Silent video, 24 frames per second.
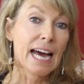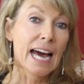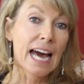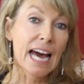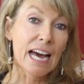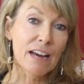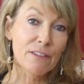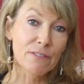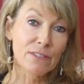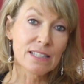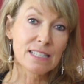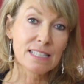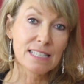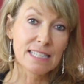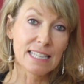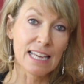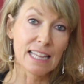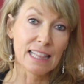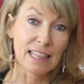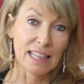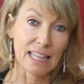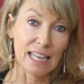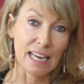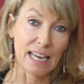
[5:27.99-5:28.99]
Having
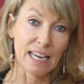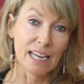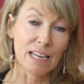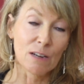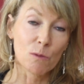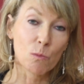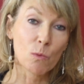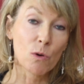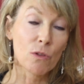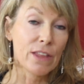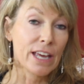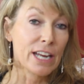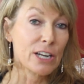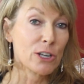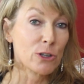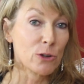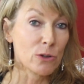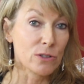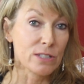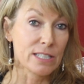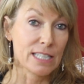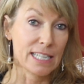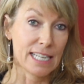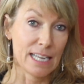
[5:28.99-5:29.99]
said that, what they're
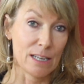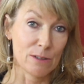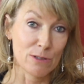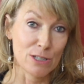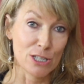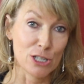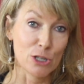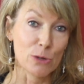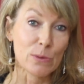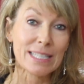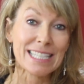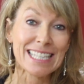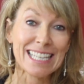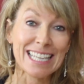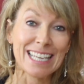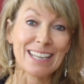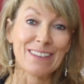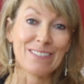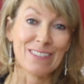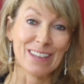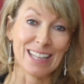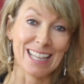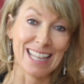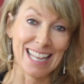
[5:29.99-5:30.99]
not allowed to do is
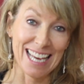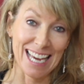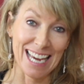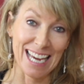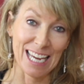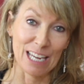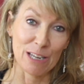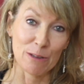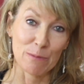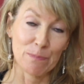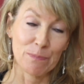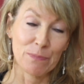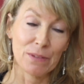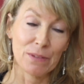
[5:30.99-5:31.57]
leave it there.